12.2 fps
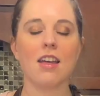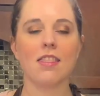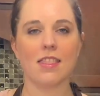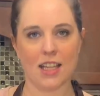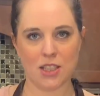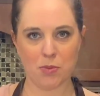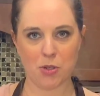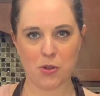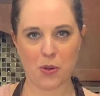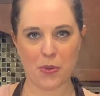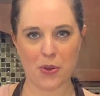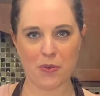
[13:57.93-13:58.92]
That's when you
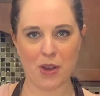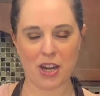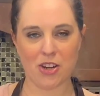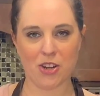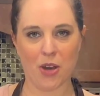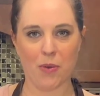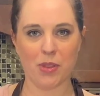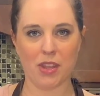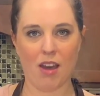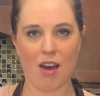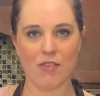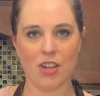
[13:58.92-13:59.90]
know they're ready to go in the
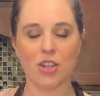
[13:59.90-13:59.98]
oven.